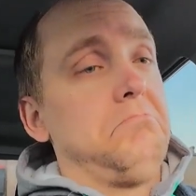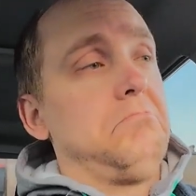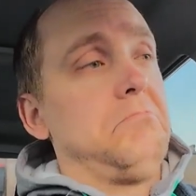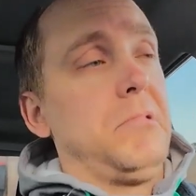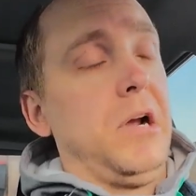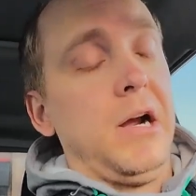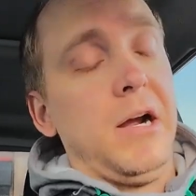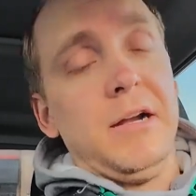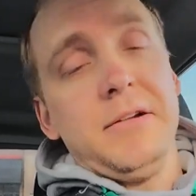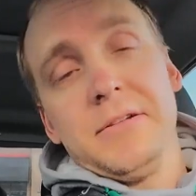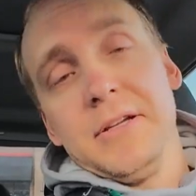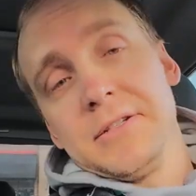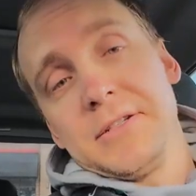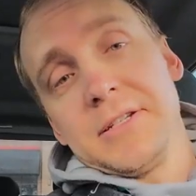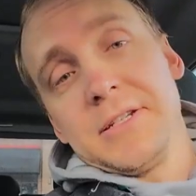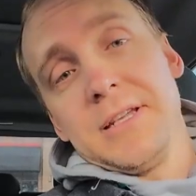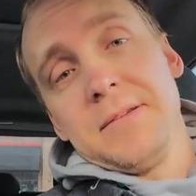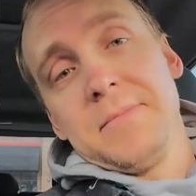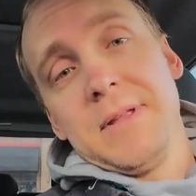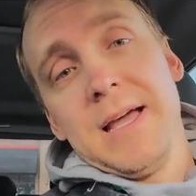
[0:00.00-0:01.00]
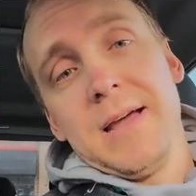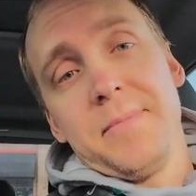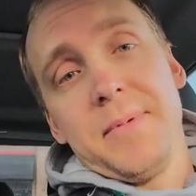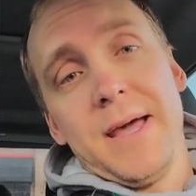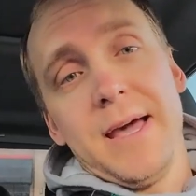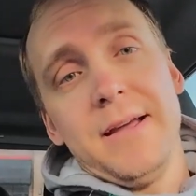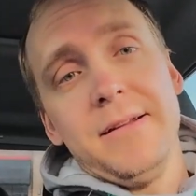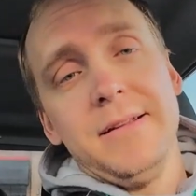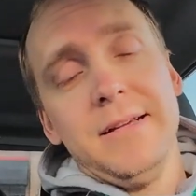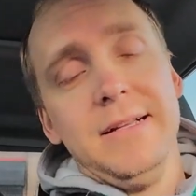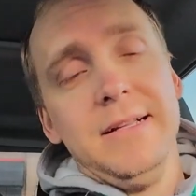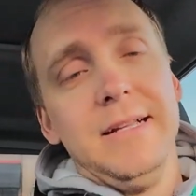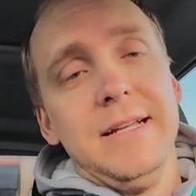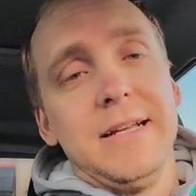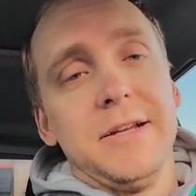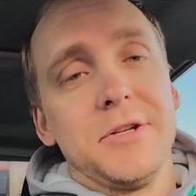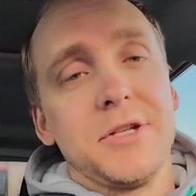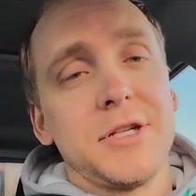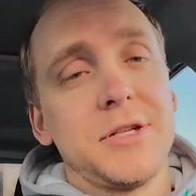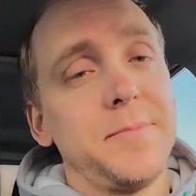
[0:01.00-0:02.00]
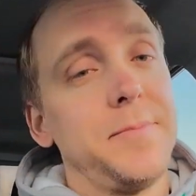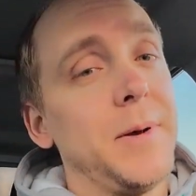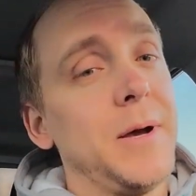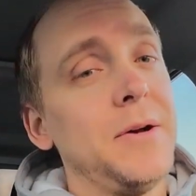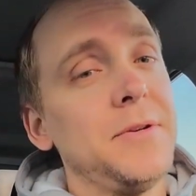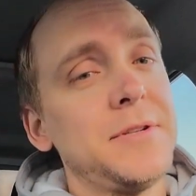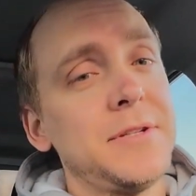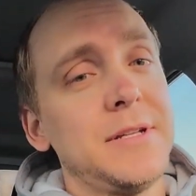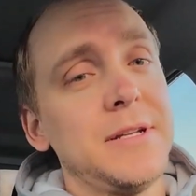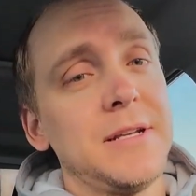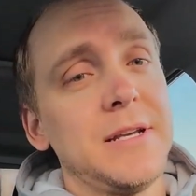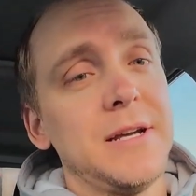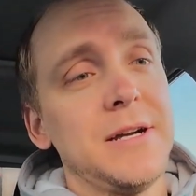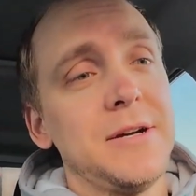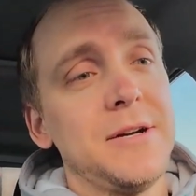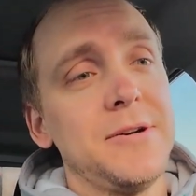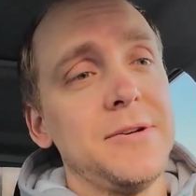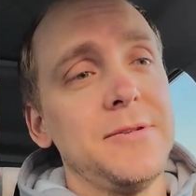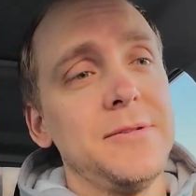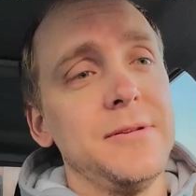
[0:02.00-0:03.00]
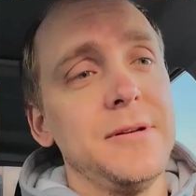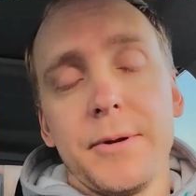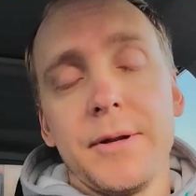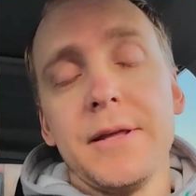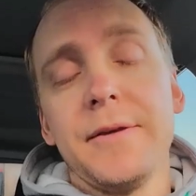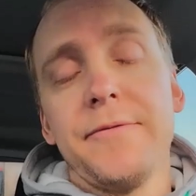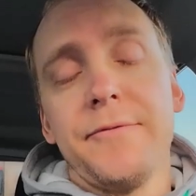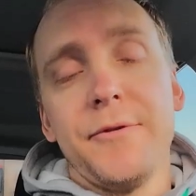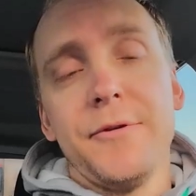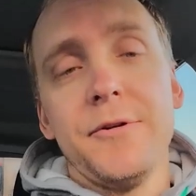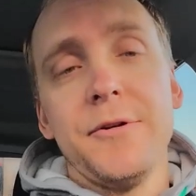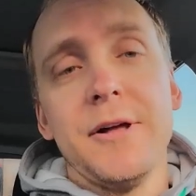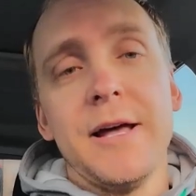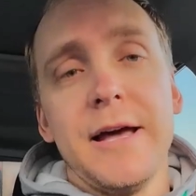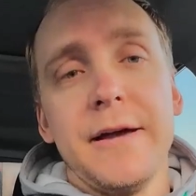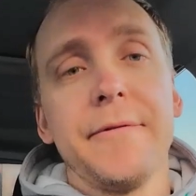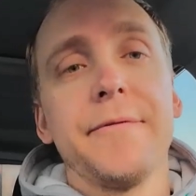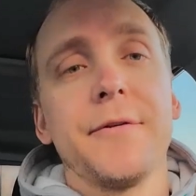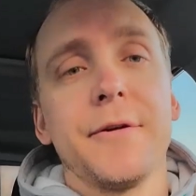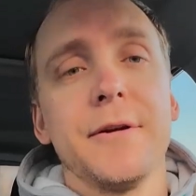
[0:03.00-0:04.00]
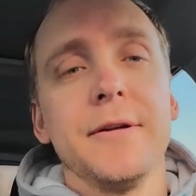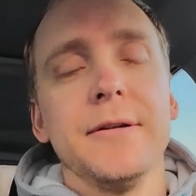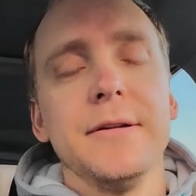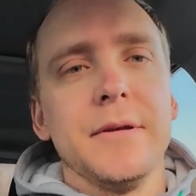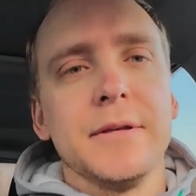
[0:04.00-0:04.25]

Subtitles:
All right, doesn't seem that bad. You're supposed to go pretty full effort.